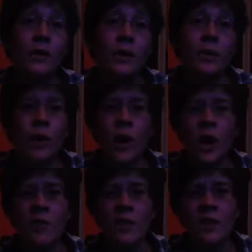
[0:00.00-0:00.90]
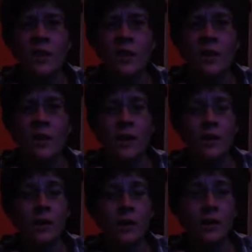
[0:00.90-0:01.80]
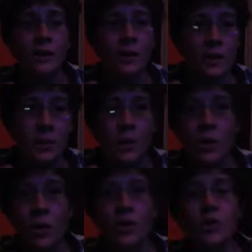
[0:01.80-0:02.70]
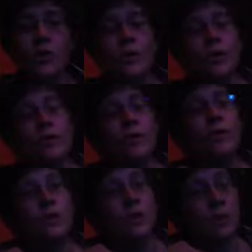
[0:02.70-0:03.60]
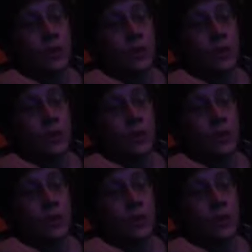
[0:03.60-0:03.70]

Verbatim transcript: and more confidently without like as much question or confusion,